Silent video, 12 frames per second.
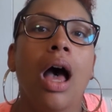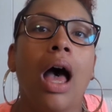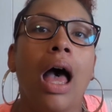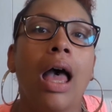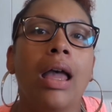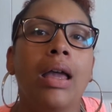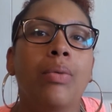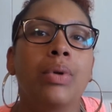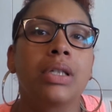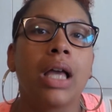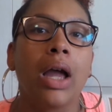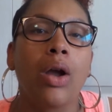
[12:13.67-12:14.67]
I
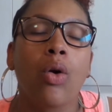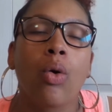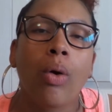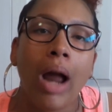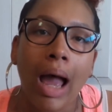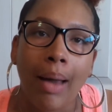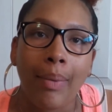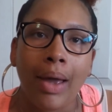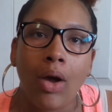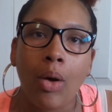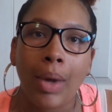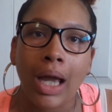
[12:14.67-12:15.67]
was like, crap,
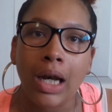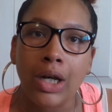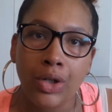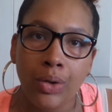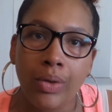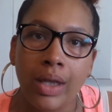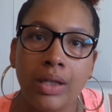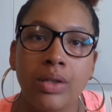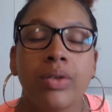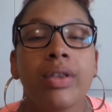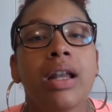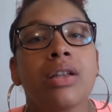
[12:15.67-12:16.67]
how am I going to do this?
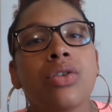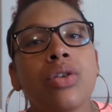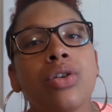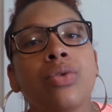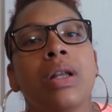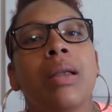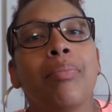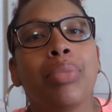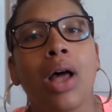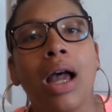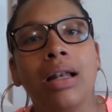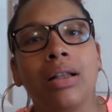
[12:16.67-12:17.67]
So then I started doing it
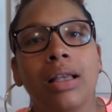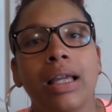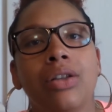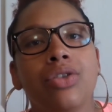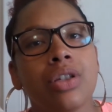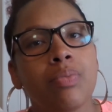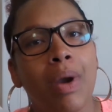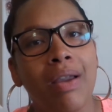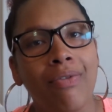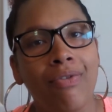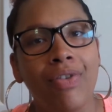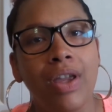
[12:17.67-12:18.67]
blindly, just by
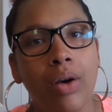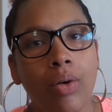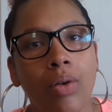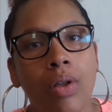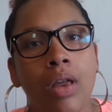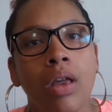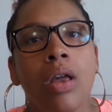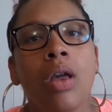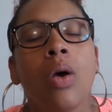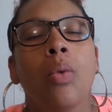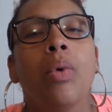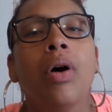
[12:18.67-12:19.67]
feel.
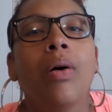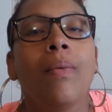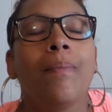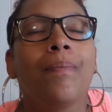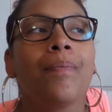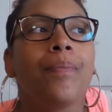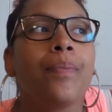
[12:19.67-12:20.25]
Well,